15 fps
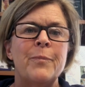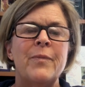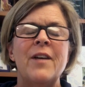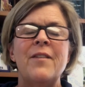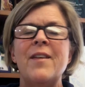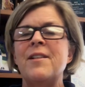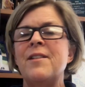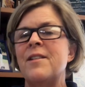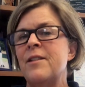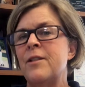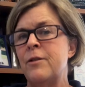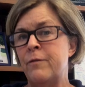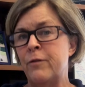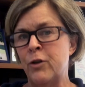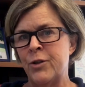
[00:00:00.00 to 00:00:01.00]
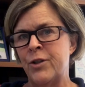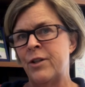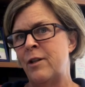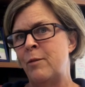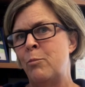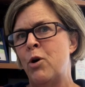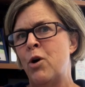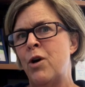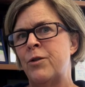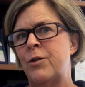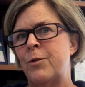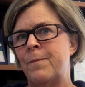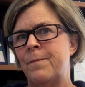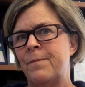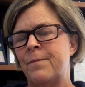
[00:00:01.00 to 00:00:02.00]
Now that's the diversity
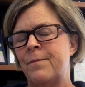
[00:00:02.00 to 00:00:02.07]
part.